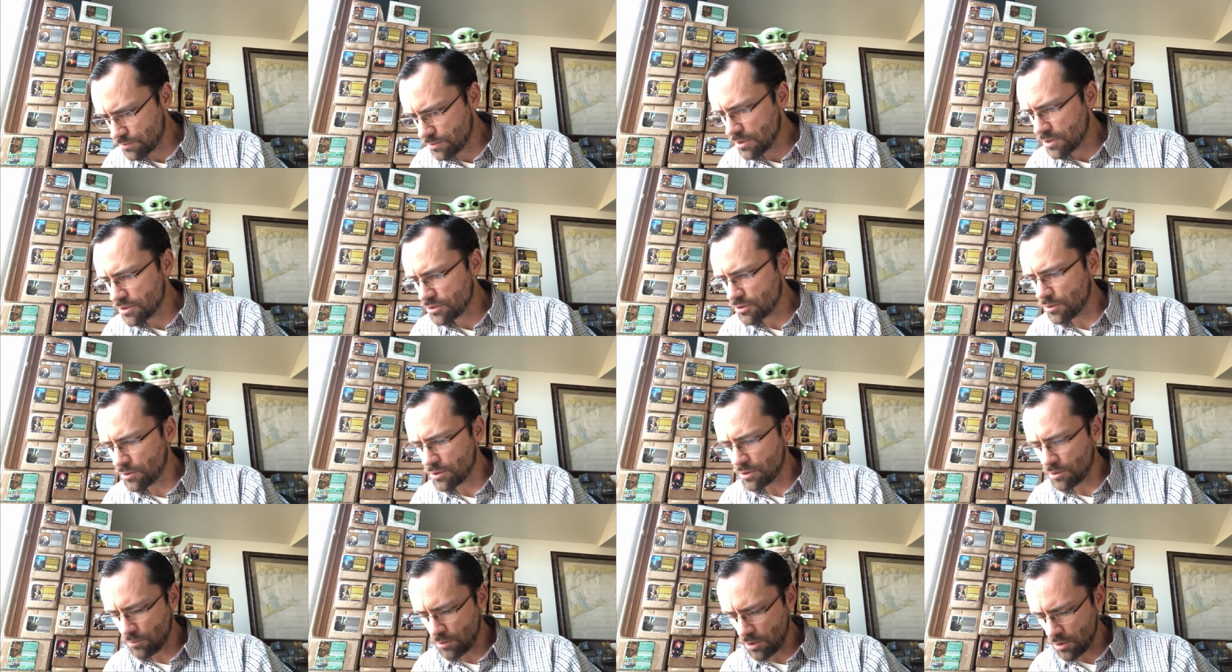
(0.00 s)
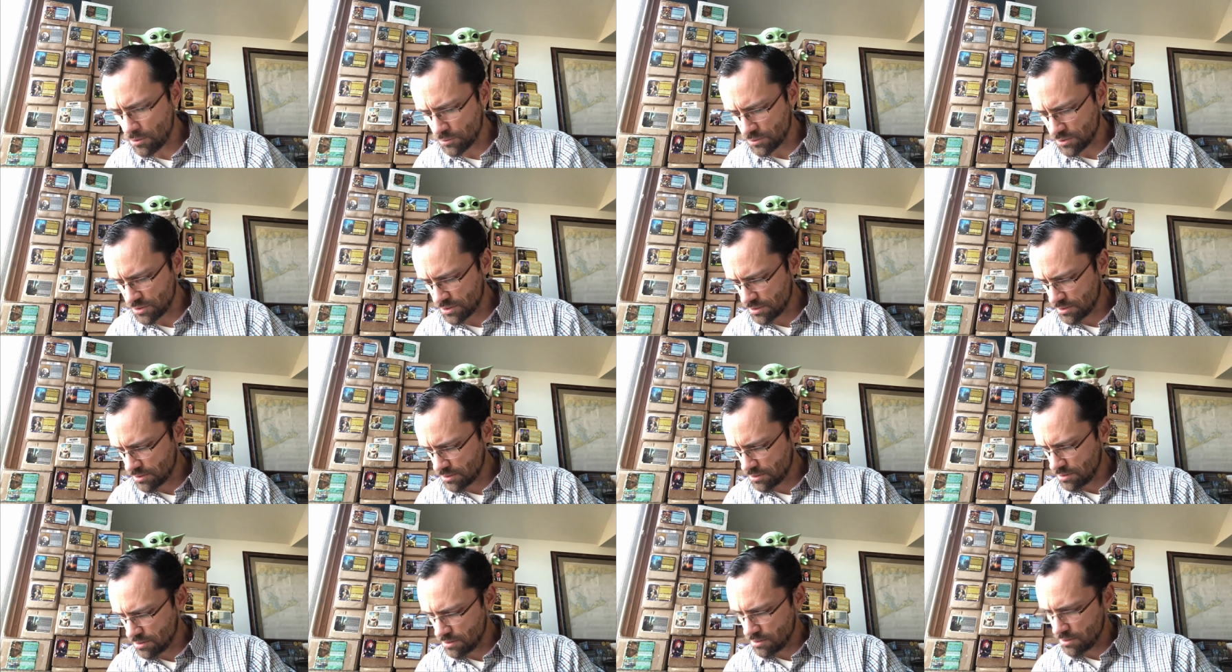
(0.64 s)
Tokyo Rose.
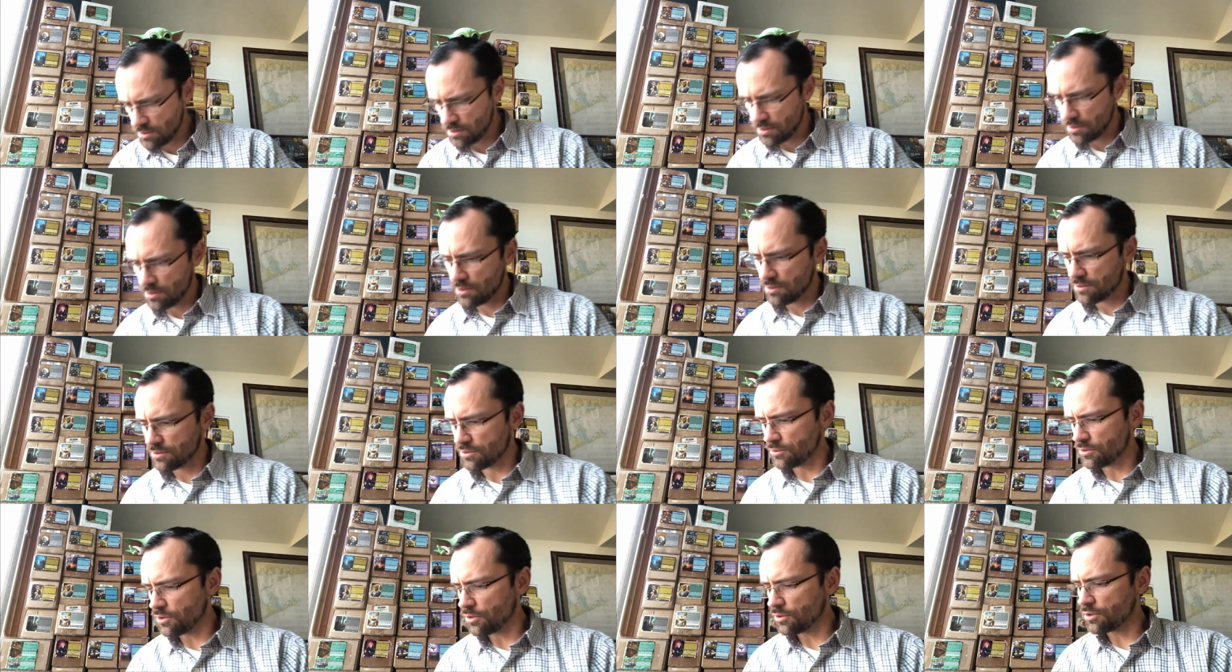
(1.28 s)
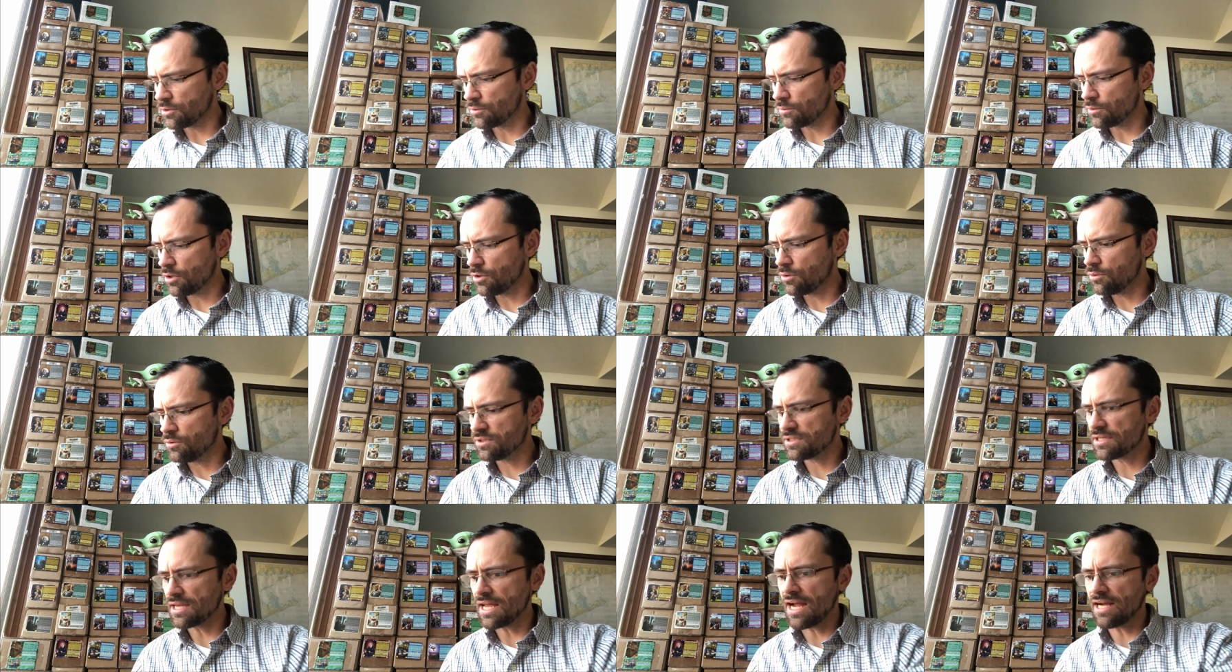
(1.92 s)
So Tokyo
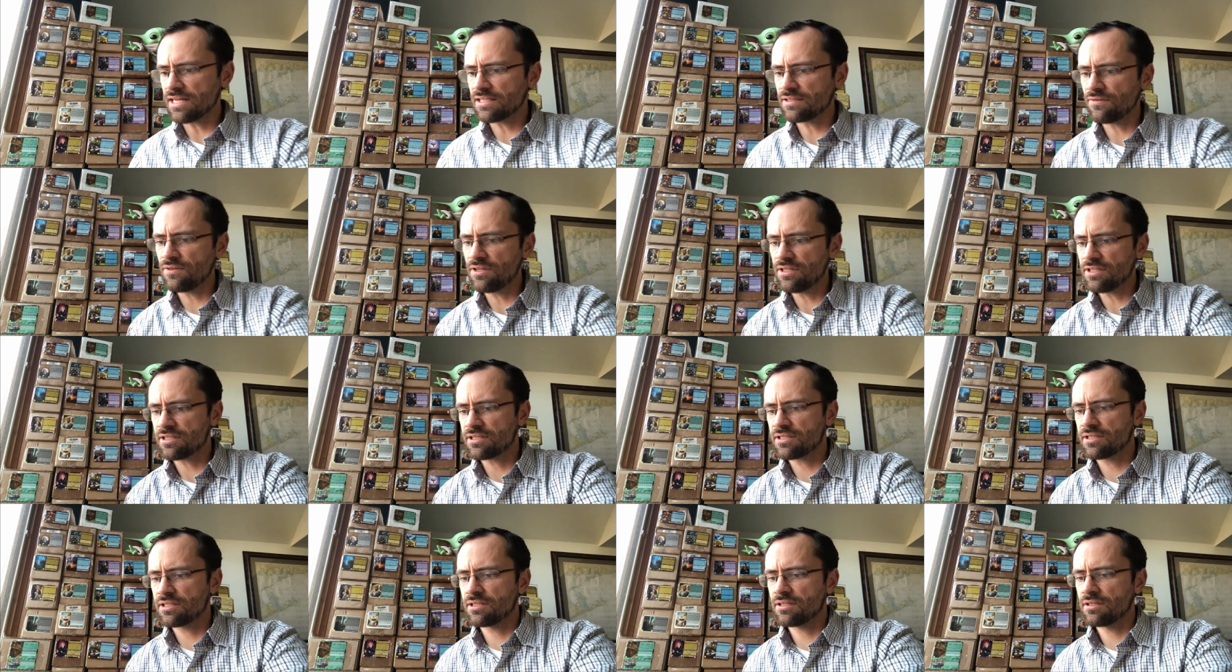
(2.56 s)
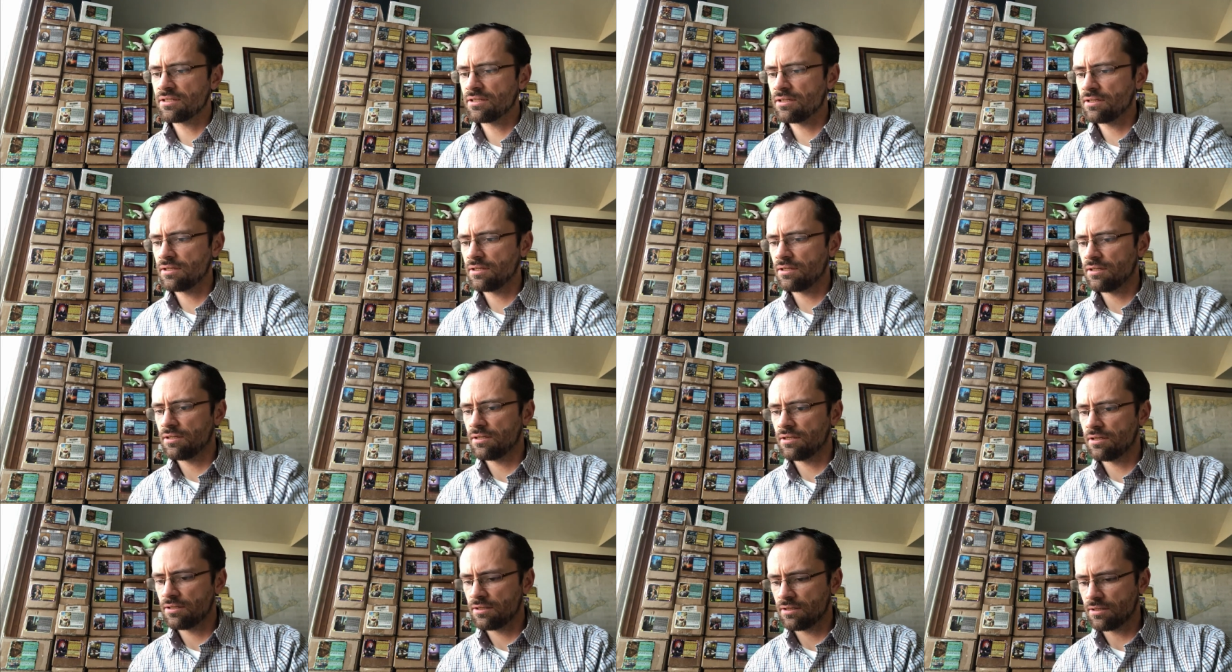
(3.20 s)
Rose, activist.
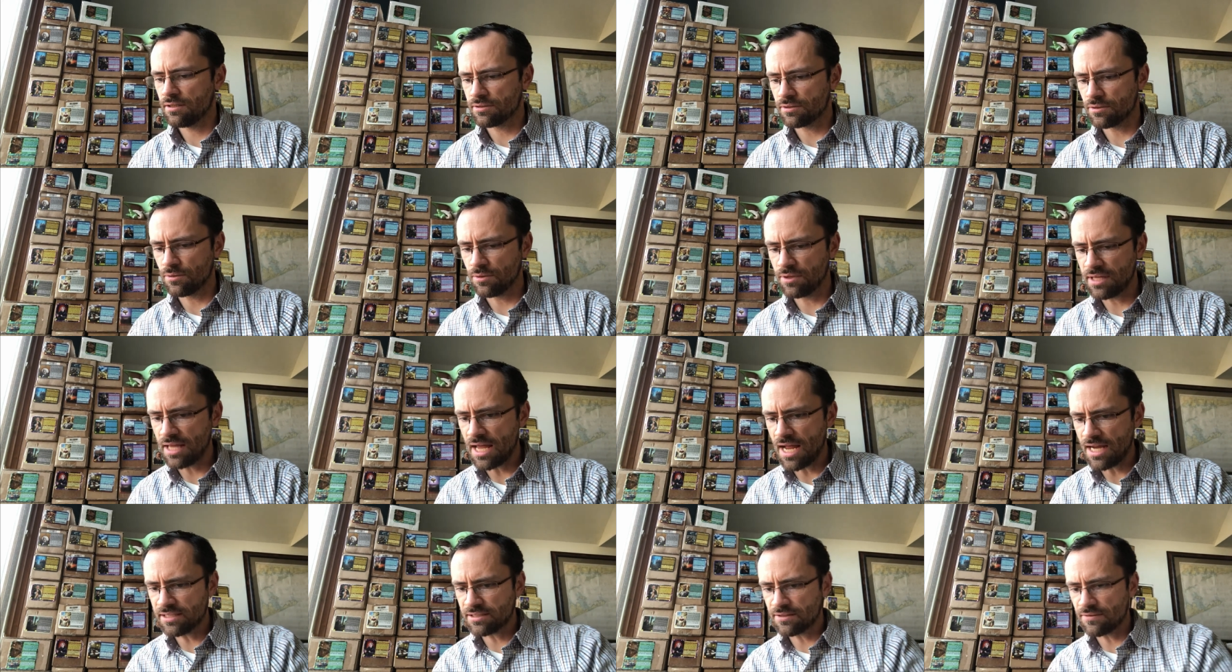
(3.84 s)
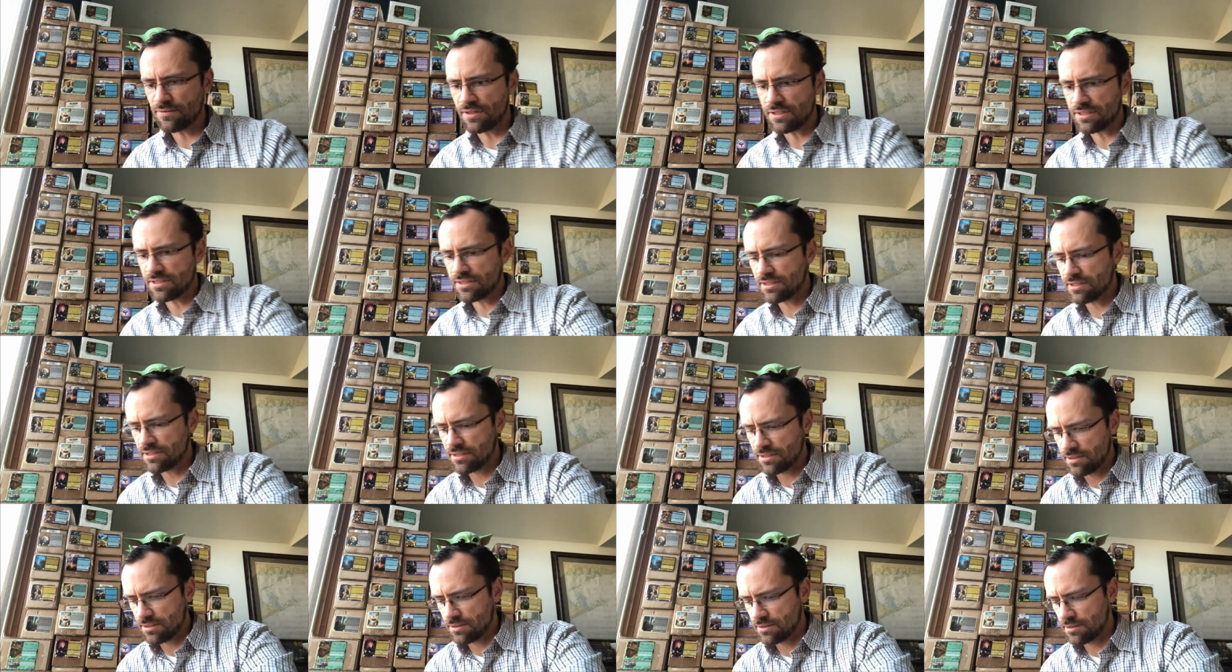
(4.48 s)
Let's go to the
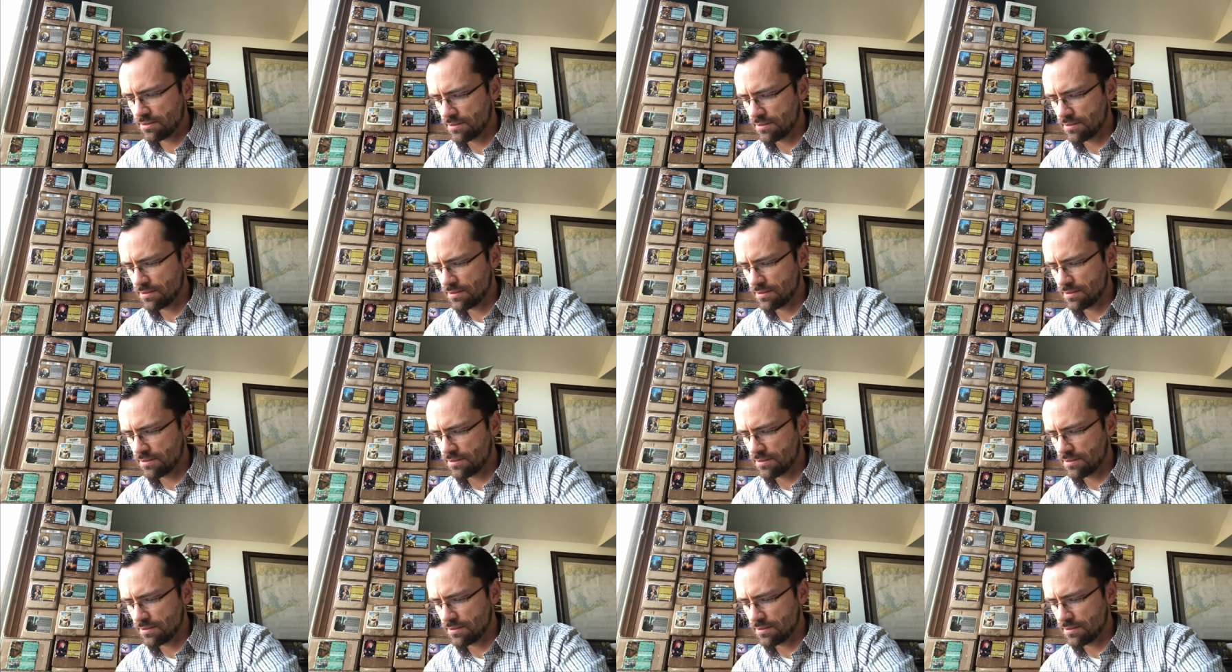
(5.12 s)
activists.